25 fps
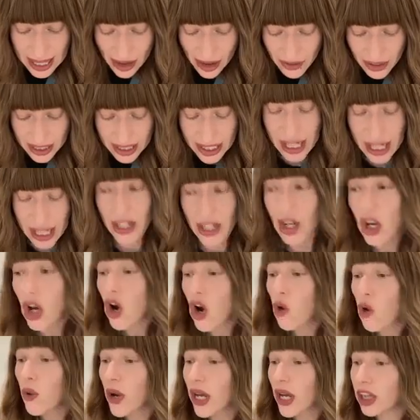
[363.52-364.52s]
17,
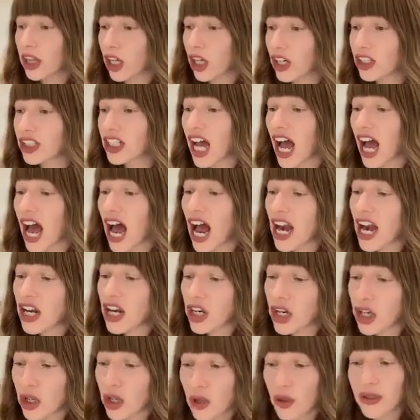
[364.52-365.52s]
we learned a
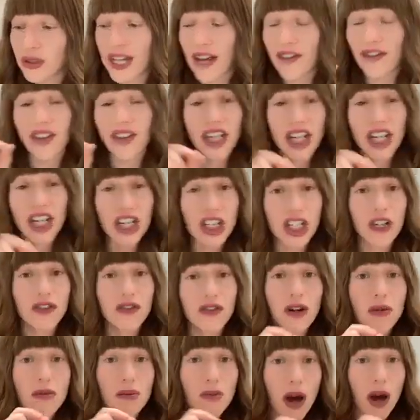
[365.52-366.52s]
new definition
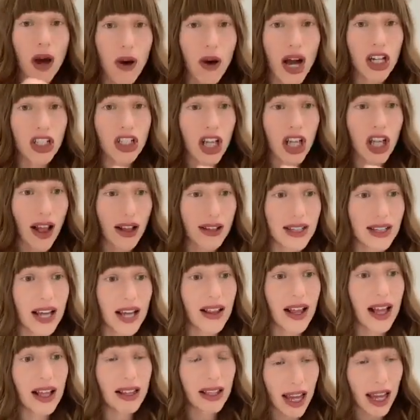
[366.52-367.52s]
from Moach Shalet
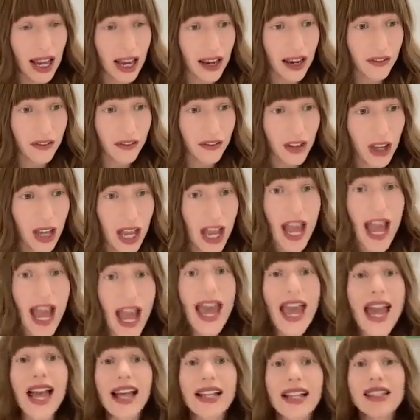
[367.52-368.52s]
al Halev.
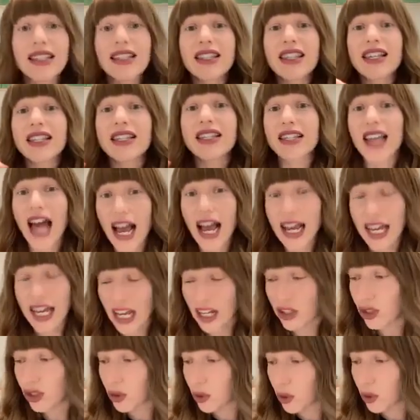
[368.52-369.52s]
It's the
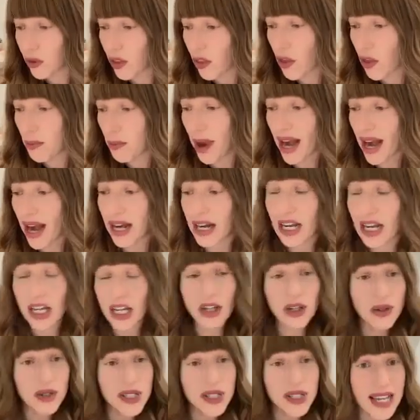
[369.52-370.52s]
second tool that the Beinoni
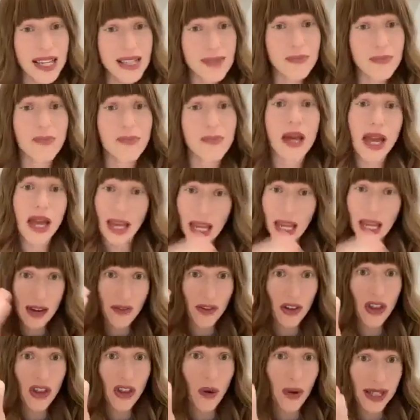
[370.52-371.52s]
uses,
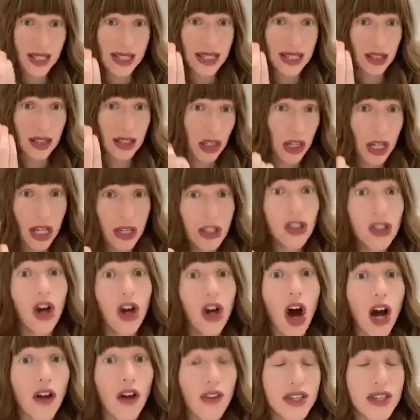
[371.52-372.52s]
even though it's
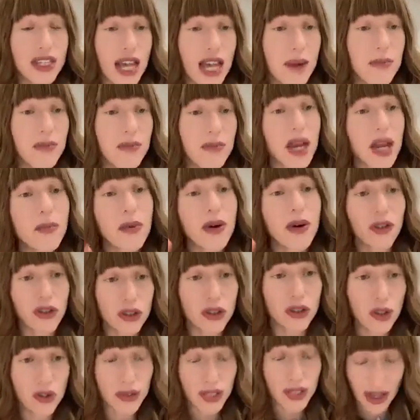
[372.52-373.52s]
called the same thing, but
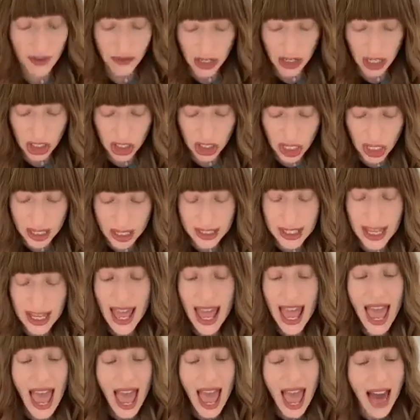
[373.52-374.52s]
there's two definitions.
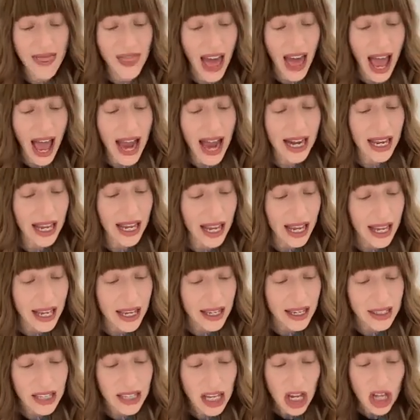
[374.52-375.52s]
And that
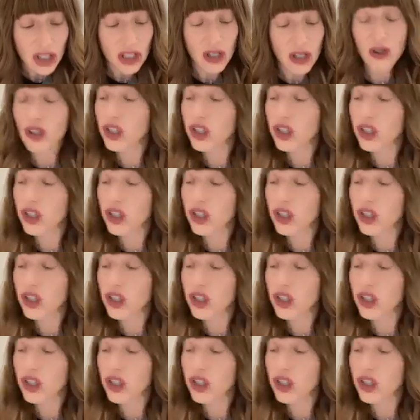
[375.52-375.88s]
is to